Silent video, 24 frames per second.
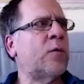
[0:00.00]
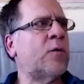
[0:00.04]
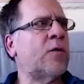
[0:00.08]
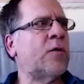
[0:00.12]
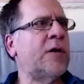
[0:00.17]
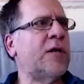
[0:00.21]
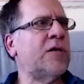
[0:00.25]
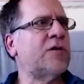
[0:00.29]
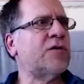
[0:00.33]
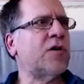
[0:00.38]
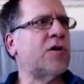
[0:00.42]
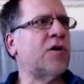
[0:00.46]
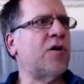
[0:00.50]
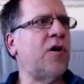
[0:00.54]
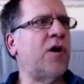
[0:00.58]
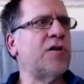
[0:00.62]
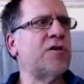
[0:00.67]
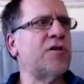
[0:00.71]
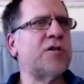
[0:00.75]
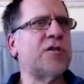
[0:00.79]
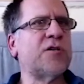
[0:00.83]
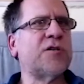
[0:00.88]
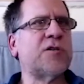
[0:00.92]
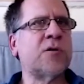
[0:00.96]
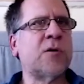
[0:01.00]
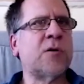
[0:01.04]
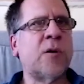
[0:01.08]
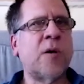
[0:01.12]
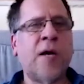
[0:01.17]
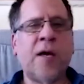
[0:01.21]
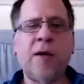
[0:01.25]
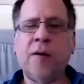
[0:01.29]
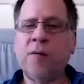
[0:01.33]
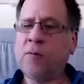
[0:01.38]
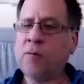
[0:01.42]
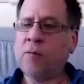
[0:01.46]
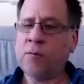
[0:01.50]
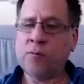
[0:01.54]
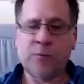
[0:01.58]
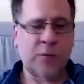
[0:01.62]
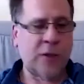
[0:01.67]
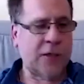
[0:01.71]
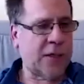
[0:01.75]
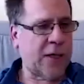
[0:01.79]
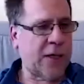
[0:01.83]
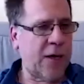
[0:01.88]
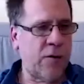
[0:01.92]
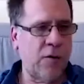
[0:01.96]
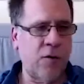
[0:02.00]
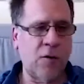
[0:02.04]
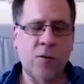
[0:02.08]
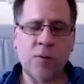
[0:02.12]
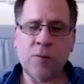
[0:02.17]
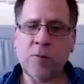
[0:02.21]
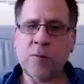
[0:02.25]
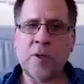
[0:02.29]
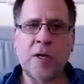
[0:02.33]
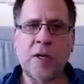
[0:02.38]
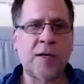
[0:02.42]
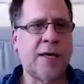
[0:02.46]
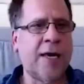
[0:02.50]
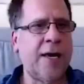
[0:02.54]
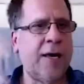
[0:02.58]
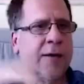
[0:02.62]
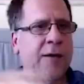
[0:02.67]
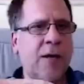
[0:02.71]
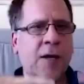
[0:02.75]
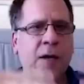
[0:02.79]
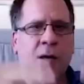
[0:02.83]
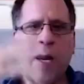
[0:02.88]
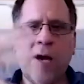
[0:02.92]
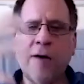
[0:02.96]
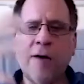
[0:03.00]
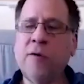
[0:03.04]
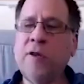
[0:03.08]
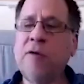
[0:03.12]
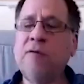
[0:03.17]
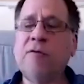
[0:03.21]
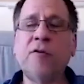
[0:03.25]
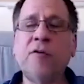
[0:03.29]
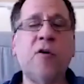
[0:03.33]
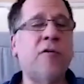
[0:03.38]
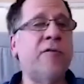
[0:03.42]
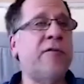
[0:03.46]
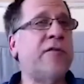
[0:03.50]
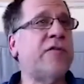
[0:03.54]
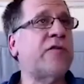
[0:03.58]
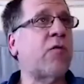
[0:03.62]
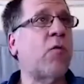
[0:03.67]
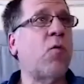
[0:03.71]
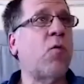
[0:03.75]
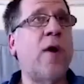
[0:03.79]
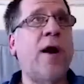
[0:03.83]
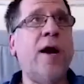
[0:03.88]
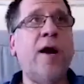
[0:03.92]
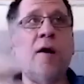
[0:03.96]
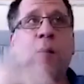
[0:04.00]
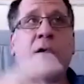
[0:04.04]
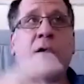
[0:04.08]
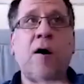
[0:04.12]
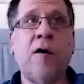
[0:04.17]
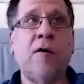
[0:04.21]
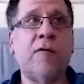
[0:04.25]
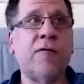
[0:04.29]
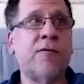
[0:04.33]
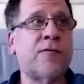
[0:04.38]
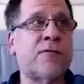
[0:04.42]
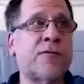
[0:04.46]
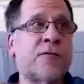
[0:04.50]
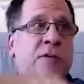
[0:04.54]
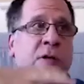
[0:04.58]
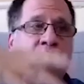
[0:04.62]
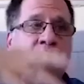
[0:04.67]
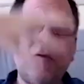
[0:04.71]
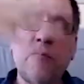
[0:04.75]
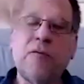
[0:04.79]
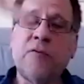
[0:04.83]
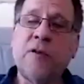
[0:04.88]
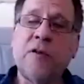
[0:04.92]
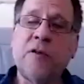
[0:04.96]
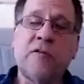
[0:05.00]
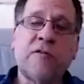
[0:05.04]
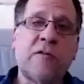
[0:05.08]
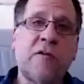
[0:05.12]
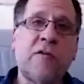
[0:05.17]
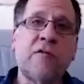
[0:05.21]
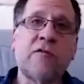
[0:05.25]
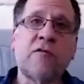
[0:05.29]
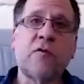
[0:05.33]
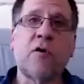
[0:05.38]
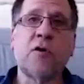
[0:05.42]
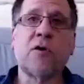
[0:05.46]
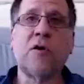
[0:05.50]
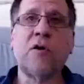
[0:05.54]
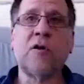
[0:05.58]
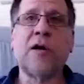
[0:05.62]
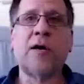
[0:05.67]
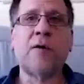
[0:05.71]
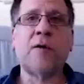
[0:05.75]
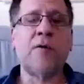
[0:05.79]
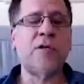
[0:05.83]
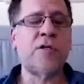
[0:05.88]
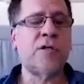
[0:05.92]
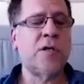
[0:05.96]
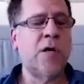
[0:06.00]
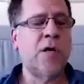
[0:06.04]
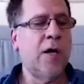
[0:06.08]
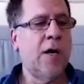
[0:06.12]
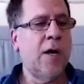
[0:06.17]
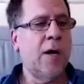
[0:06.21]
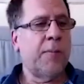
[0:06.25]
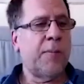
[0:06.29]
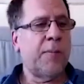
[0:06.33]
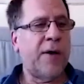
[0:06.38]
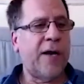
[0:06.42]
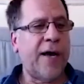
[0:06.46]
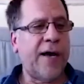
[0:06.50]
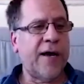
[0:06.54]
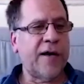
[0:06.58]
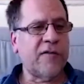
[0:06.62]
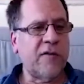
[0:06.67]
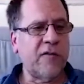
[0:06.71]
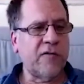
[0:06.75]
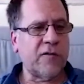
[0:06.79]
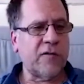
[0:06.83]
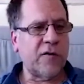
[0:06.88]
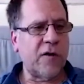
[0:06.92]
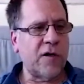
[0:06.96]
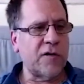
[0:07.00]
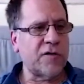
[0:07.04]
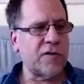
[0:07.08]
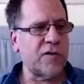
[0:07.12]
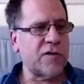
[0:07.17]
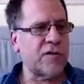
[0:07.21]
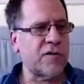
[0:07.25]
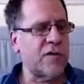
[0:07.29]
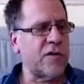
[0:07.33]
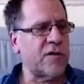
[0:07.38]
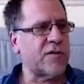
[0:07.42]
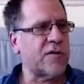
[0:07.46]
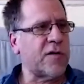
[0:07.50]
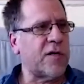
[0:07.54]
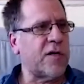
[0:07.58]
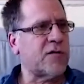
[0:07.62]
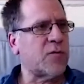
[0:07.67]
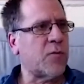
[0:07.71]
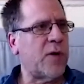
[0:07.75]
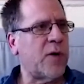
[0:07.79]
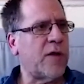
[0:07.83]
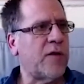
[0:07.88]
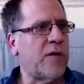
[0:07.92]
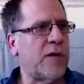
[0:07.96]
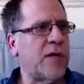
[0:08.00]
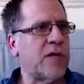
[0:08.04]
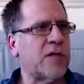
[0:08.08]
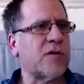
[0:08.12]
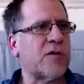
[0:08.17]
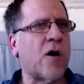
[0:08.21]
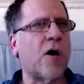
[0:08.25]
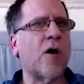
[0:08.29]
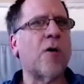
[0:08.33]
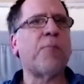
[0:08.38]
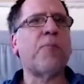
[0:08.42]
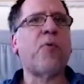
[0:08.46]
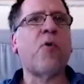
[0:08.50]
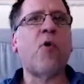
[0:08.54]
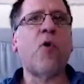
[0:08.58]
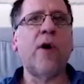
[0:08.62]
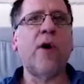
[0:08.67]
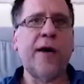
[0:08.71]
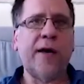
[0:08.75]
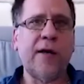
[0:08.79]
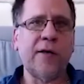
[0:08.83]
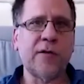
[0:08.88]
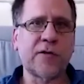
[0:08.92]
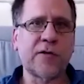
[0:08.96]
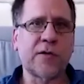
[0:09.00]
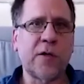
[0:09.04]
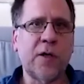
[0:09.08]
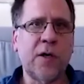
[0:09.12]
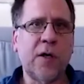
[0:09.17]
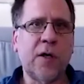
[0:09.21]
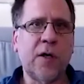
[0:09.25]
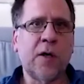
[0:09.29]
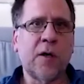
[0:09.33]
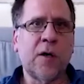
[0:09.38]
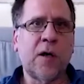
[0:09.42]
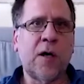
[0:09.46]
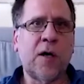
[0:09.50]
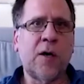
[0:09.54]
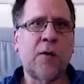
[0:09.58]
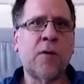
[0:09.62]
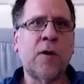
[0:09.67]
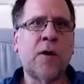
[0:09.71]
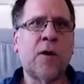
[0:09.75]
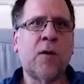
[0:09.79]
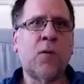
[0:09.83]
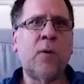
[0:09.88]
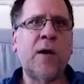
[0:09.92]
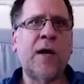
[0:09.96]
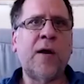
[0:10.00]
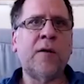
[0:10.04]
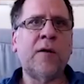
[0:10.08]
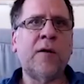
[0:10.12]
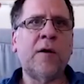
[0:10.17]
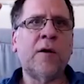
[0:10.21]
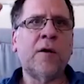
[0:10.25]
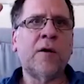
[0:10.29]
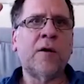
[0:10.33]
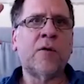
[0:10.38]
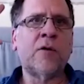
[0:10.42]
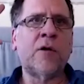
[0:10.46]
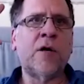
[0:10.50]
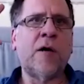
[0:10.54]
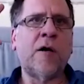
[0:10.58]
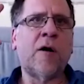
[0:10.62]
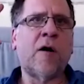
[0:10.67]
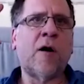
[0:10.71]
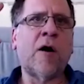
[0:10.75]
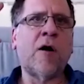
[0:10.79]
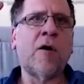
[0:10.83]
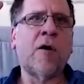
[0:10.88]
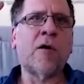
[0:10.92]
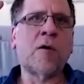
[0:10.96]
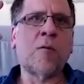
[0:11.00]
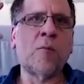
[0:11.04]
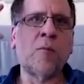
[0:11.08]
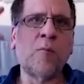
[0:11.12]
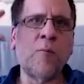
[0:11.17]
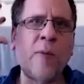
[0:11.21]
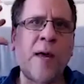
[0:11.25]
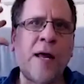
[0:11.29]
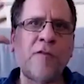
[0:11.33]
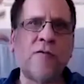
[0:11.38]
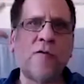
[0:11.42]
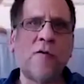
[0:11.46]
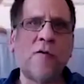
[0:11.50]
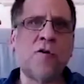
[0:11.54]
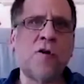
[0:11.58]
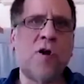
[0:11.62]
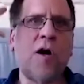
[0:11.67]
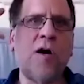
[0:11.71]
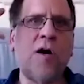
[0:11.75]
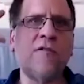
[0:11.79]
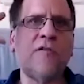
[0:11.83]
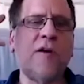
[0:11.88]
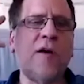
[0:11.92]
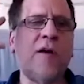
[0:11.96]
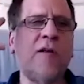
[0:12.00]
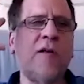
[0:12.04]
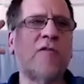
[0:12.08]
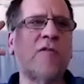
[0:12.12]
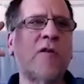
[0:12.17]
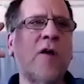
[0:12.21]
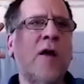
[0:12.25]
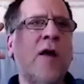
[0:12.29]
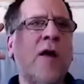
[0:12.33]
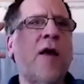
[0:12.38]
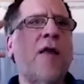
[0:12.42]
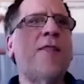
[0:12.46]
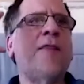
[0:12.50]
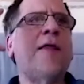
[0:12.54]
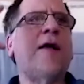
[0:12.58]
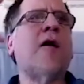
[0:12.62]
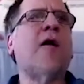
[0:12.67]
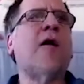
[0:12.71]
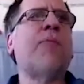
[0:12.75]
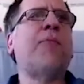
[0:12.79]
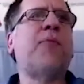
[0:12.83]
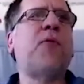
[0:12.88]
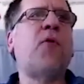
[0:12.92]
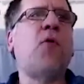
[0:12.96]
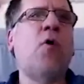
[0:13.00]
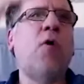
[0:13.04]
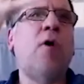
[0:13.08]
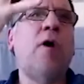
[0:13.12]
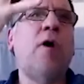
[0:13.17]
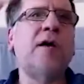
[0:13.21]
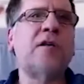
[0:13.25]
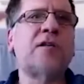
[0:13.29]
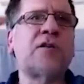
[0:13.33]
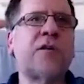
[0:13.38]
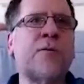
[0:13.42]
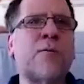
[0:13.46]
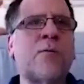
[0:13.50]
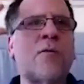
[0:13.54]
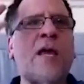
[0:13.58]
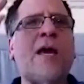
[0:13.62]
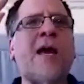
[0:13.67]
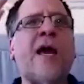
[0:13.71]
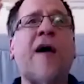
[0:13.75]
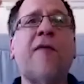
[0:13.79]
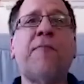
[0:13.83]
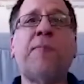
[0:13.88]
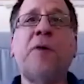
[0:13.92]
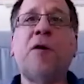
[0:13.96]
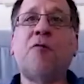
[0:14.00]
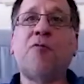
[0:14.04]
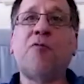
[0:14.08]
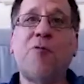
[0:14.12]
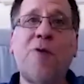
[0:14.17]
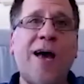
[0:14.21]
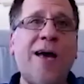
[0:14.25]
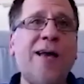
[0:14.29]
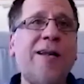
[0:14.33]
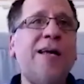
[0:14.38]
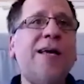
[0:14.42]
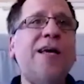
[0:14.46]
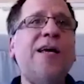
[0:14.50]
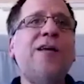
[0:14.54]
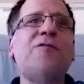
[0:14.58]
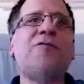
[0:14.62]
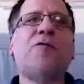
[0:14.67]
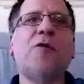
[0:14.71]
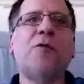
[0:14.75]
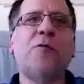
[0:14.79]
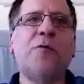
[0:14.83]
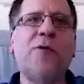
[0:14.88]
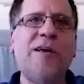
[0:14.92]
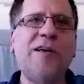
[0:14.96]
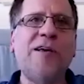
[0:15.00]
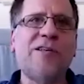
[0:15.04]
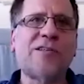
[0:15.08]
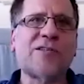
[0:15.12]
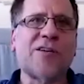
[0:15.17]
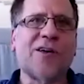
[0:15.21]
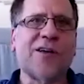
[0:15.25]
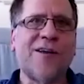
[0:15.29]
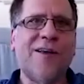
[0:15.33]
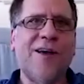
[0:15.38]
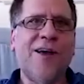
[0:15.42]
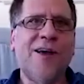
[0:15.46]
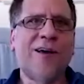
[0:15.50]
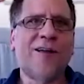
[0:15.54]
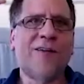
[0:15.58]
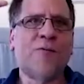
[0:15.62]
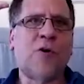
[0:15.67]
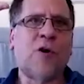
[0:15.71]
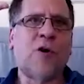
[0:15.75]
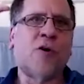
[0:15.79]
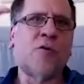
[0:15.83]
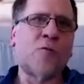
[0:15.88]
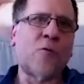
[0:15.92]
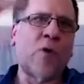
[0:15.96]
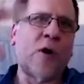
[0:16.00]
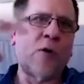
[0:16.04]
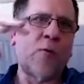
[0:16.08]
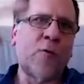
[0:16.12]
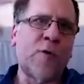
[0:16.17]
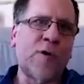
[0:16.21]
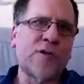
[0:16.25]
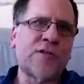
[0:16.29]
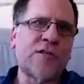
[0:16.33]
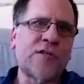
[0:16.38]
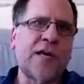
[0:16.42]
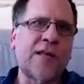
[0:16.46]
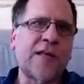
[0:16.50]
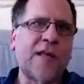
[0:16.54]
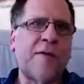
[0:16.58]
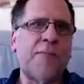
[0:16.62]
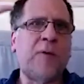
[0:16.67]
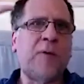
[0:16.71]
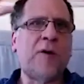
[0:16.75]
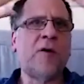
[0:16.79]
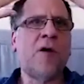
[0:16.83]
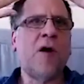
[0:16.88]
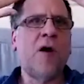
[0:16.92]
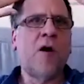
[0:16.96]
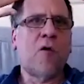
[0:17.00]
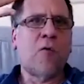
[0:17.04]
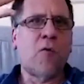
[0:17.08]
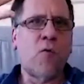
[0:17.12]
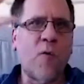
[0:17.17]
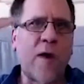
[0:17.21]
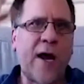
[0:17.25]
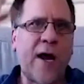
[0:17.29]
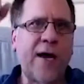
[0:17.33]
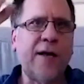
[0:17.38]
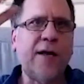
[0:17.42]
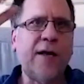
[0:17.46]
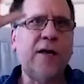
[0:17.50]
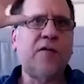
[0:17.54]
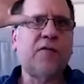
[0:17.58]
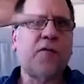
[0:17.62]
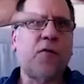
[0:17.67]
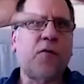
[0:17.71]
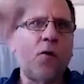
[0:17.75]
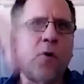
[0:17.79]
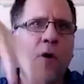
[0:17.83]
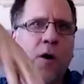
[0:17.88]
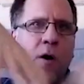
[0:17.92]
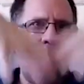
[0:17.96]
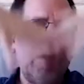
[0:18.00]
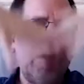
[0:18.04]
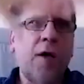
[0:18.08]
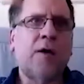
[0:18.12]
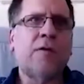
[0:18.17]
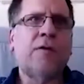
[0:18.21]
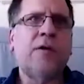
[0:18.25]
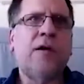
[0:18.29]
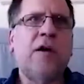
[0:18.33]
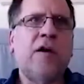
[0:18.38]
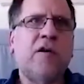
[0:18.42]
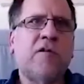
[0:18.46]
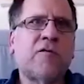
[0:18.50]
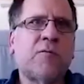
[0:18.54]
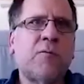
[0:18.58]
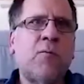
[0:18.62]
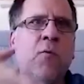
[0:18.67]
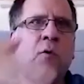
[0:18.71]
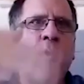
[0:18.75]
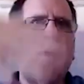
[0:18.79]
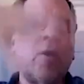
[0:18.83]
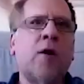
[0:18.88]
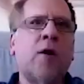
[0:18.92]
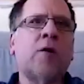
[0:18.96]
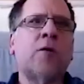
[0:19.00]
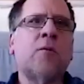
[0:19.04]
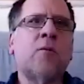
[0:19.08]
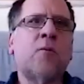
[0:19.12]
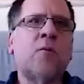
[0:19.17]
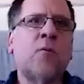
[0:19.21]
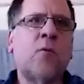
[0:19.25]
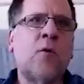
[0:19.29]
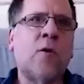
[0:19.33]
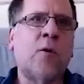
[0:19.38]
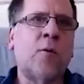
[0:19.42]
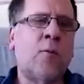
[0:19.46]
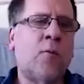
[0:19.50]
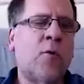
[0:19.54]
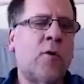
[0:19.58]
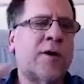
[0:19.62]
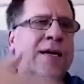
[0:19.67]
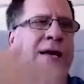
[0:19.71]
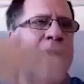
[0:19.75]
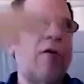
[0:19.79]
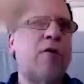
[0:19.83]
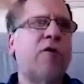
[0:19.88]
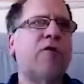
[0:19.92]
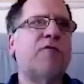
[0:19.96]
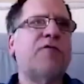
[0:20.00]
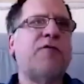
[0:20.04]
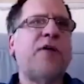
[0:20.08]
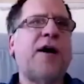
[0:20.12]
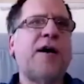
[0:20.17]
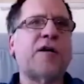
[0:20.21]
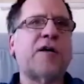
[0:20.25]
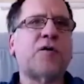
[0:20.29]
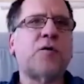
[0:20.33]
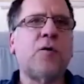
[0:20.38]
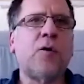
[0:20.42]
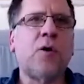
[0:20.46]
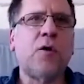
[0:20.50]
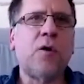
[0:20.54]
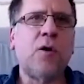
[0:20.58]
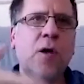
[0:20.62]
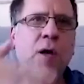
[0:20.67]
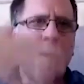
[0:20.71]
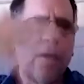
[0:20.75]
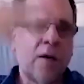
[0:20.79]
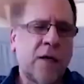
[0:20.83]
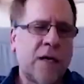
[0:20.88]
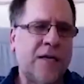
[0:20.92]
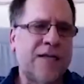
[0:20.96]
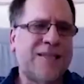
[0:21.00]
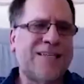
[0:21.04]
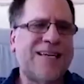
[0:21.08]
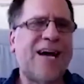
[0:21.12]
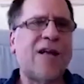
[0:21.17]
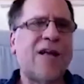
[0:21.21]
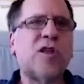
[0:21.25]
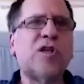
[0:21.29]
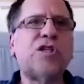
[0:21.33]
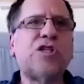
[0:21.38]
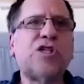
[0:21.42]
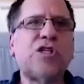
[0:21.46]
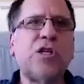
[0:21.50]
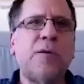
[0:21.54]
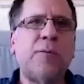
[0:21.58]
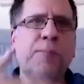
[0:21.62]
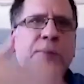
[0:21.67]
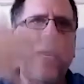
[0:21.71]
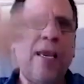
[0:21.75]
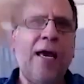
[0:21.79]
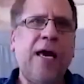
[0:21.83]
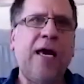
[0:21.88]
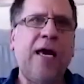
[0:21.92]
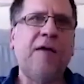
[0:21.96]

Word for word: things are conscious and again again i don't even know if he's aware of some of this historical language but access consciousness is when things are poised uh, when there are mental contents that are poised, they have been readied for reason, or what we're saying, they've been readied for this more, more, more counterfactual, intelligent behavior.